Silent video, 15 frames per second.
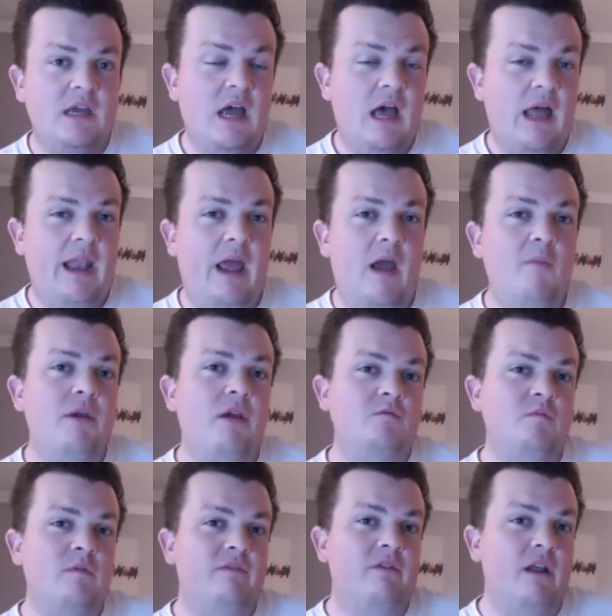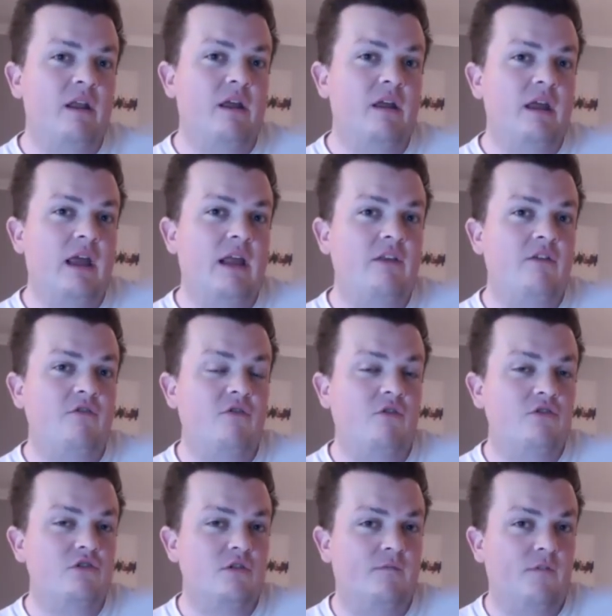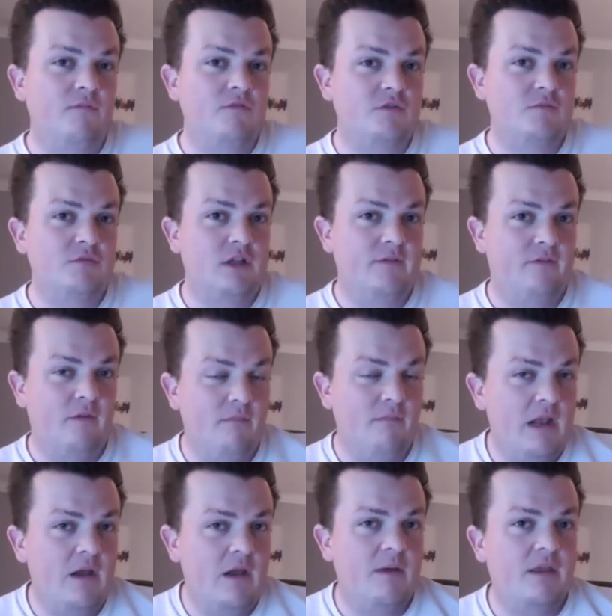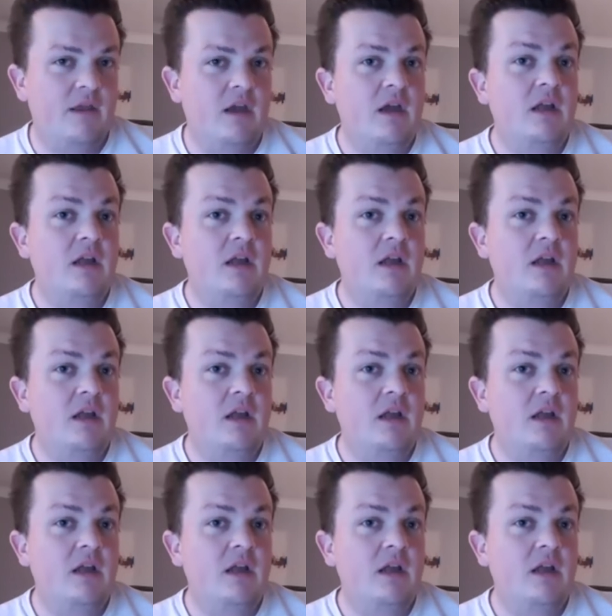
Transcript: And now because we've got an introduction from someone they're familiar with,